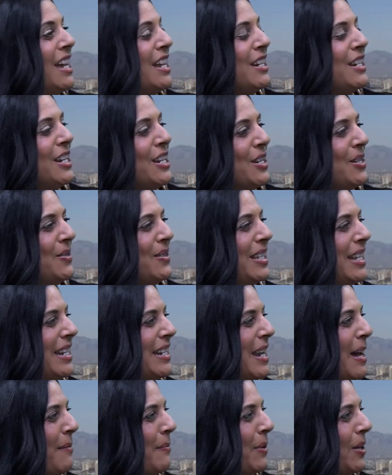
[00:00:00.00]
news and
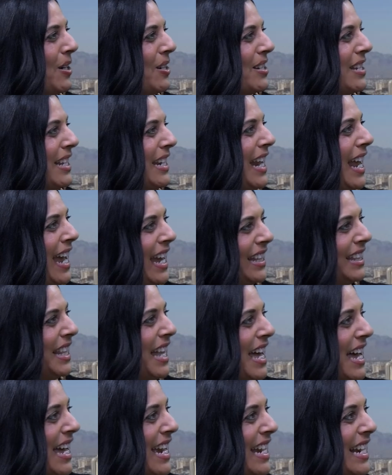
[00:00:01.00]
numbers and
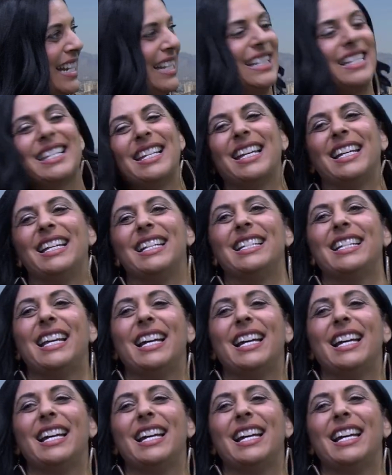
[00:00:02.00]
headlines. And